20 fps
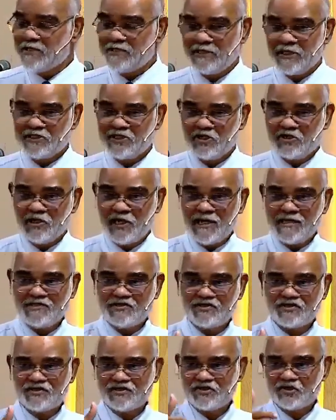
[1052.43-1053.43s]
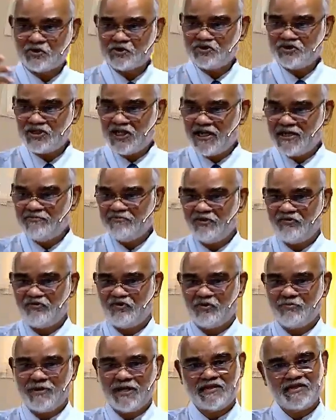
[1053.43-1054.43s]
Let your lights so shine
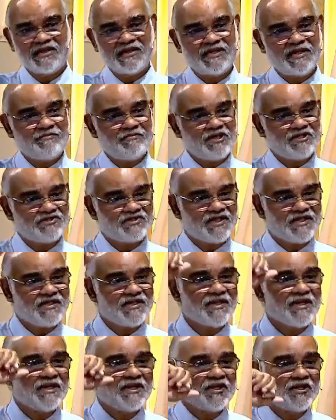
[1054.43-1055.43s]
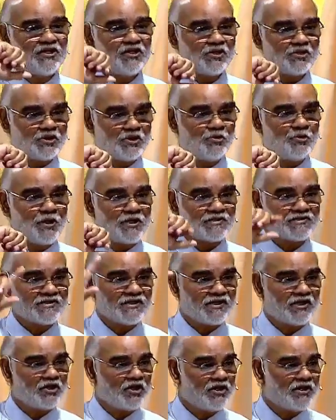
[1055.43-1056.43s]
before men that they may see your good works
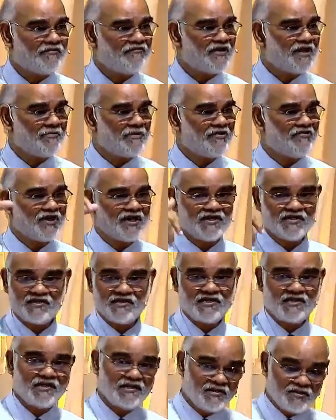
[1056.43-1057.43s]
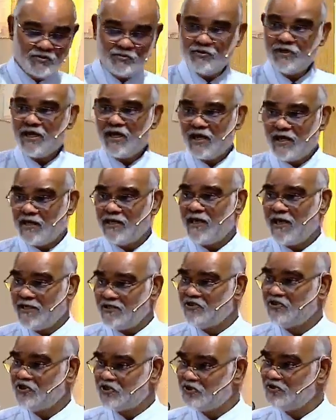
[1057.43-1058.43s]
and glorify my Father. We, our
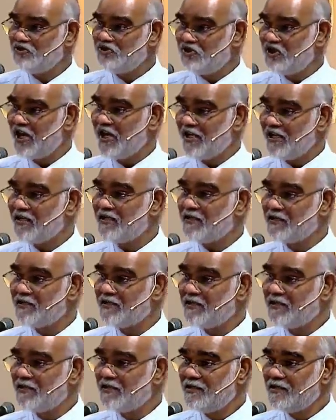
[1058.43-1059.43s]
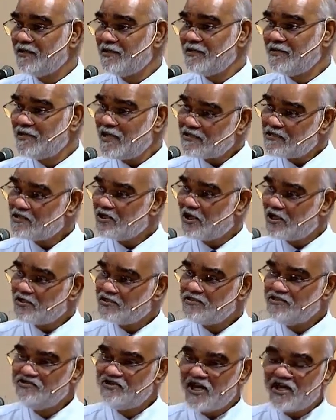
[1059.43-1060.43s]
light should shine. That's
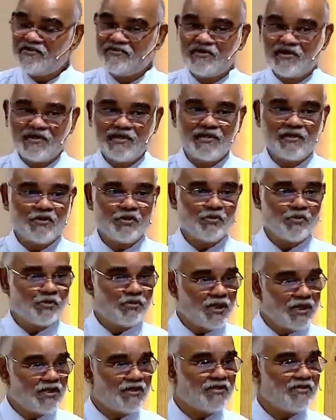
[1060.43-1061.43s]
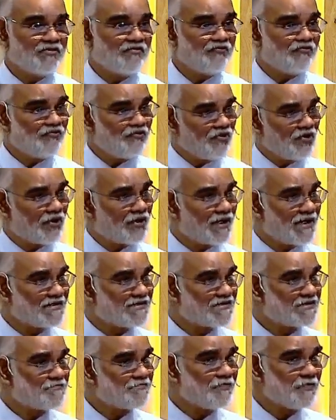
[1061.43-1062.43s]
God's general will for
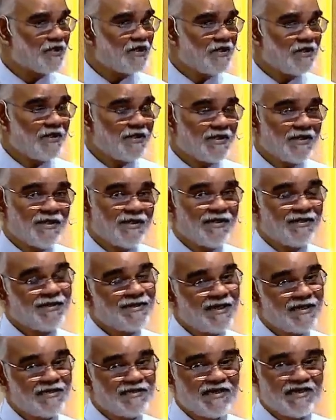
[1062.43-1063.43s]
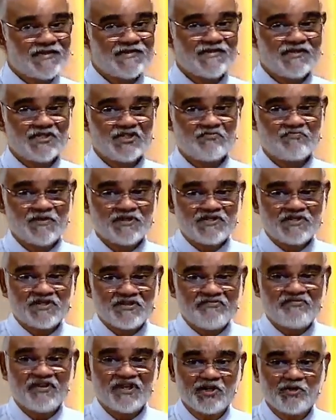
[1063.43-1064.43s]
us. Then there's the
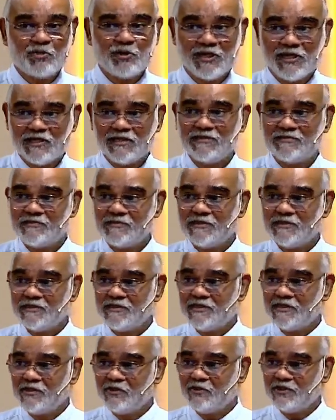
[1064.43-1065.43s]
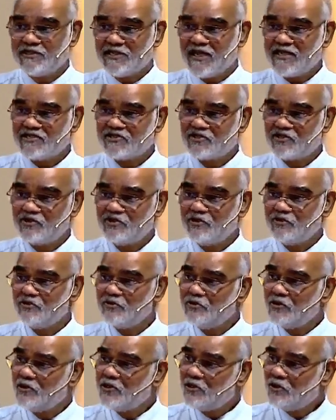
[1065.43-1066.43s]
specific will, which has to do
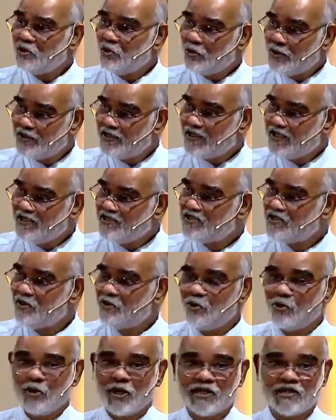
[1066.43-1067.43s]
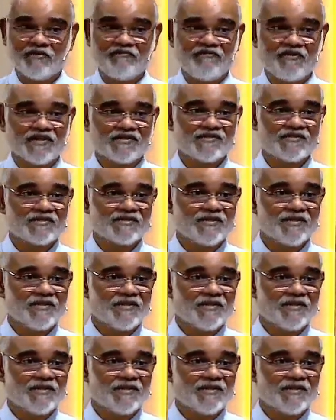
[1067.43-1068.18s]
with each one of us,